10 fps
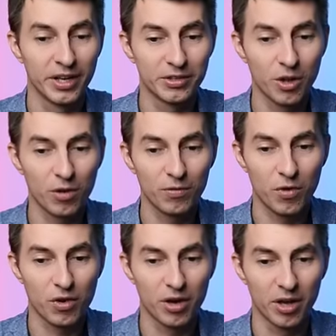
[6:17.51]
to go
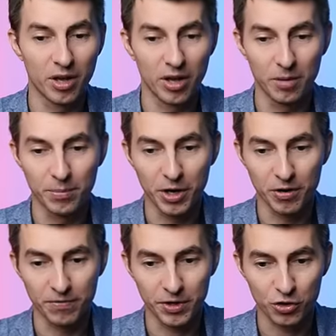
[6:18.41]
for a
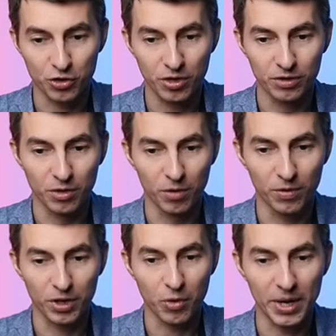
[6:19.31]
bigger fish, to go for
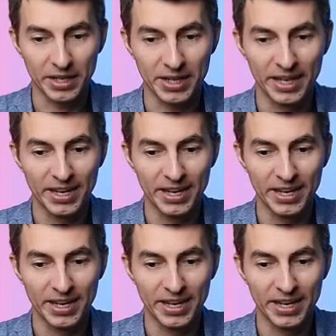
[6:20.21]
the queen.